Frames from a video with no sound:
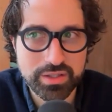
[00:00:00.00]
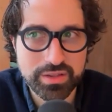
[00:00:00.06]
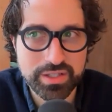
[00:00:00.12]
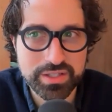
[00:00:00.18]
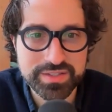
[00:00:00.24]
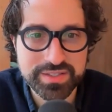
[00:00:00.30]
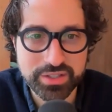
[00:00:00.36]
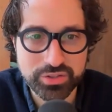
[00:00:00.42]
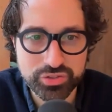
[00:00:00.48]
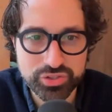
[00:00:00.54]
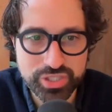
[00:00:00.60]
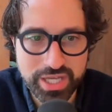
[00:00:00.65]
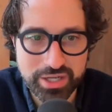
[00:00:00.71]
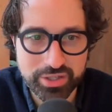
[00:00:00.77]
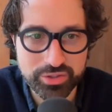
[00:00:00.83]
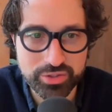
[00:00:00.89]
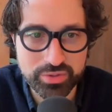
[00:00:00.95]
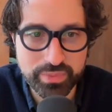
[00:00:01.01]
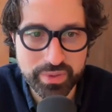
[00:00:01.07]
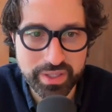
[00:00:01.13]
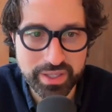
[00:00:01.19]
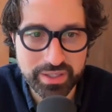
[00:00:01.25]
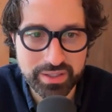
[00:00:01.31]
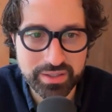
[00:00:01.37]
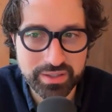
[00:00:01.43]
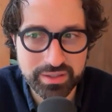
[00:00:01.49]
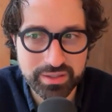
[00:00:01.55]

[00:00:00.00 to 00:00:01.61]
the sales channel you pick,